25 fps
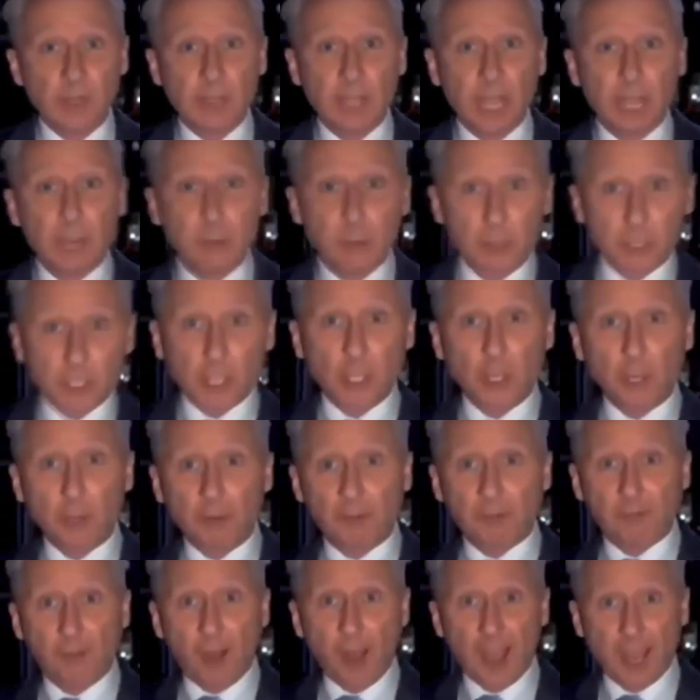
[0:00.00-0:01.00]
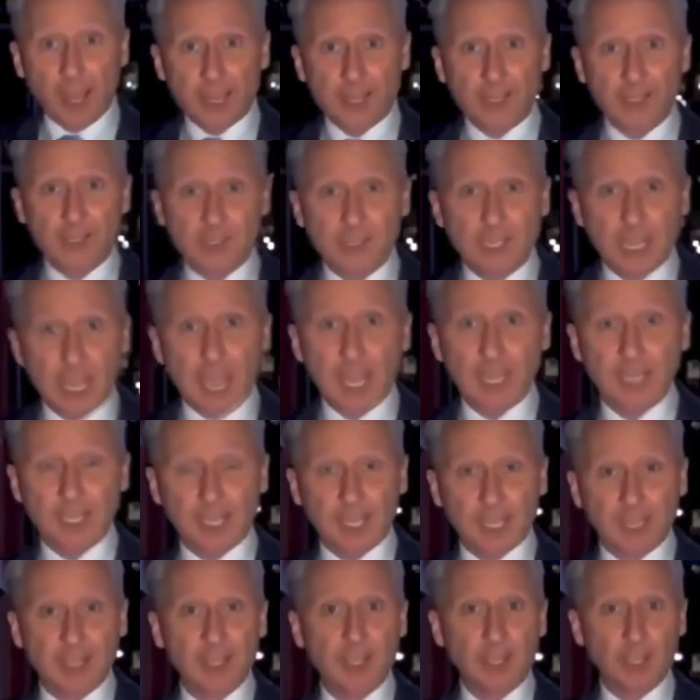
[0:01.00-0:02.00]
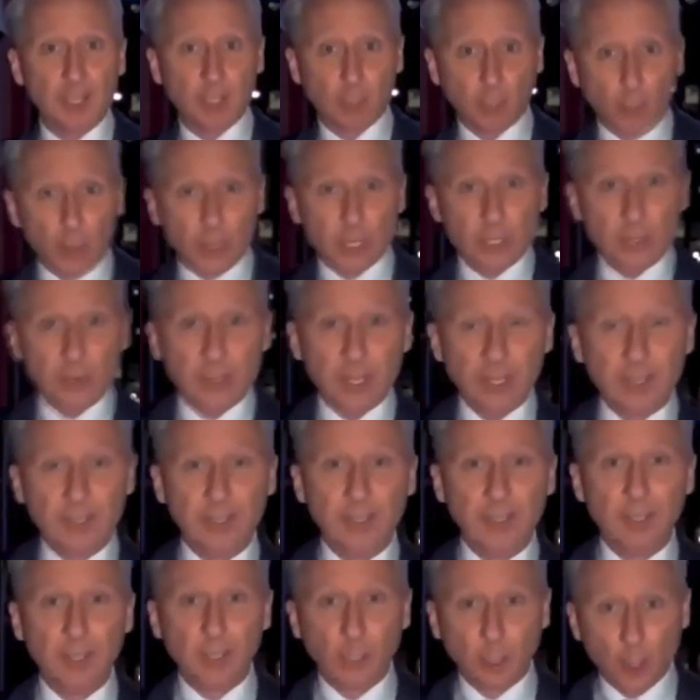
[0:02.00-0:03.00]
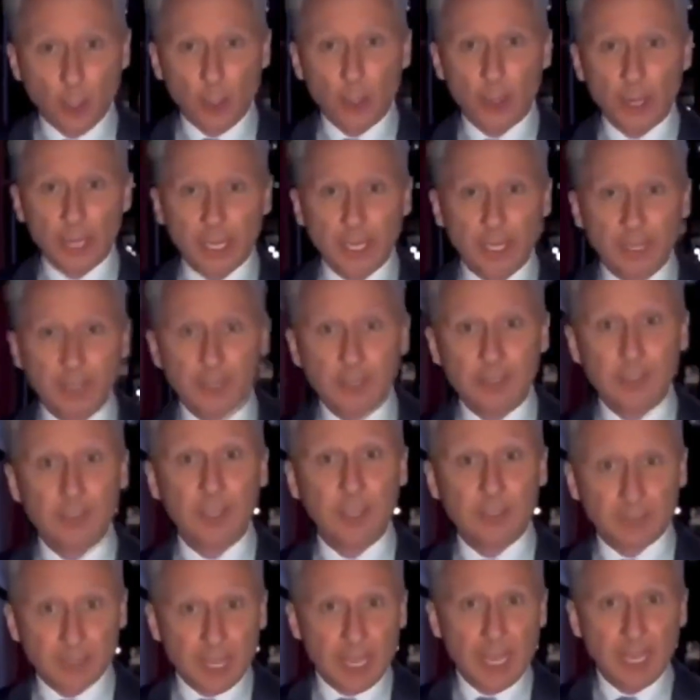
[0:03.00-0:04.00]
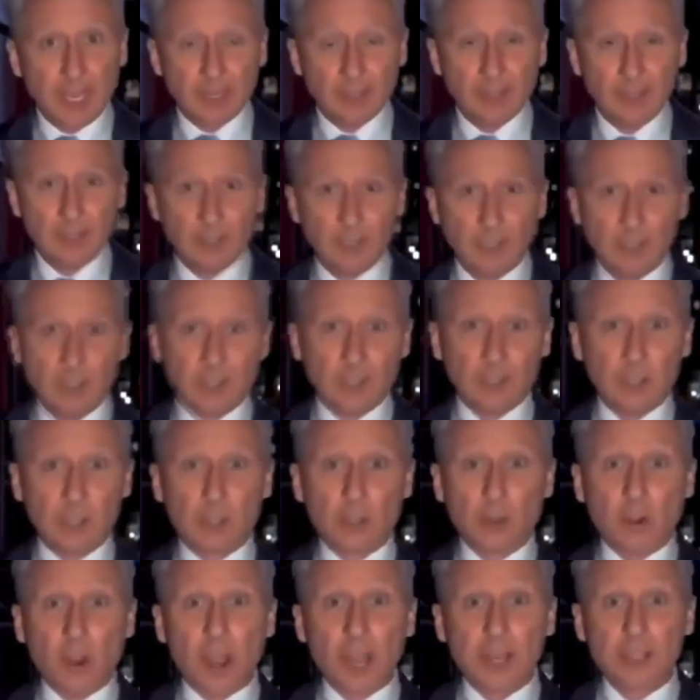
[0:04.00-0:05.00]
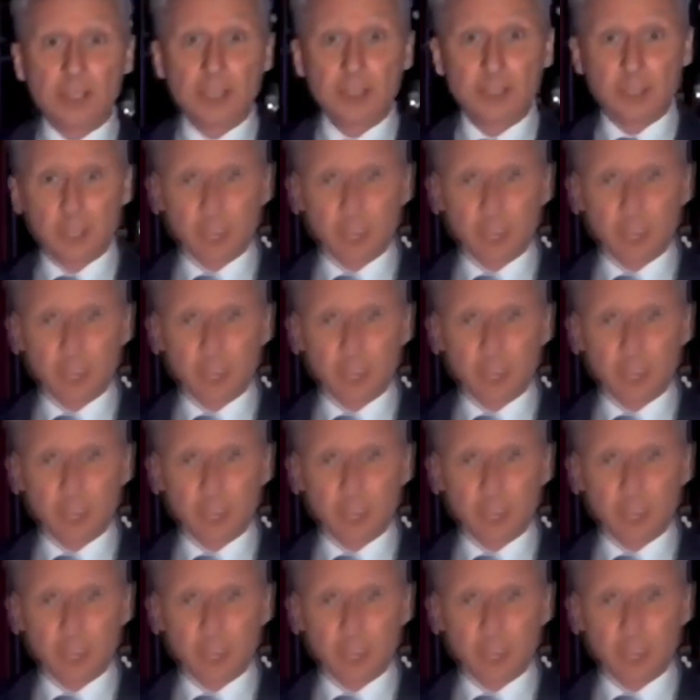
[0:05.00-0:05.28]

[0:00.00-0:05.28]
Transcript: they return fire daily, loitering, learning, and then trying to